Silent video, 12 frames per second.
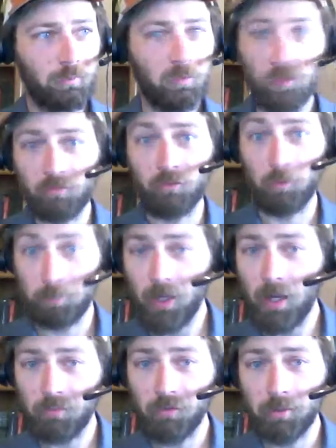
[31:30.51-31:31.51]
done for
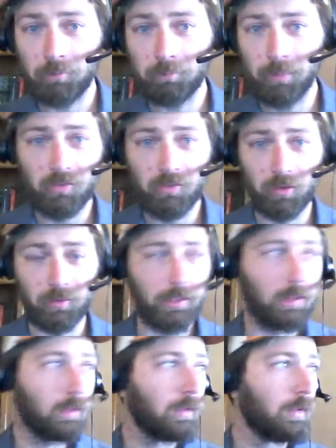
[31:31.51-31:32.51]
profit, basically,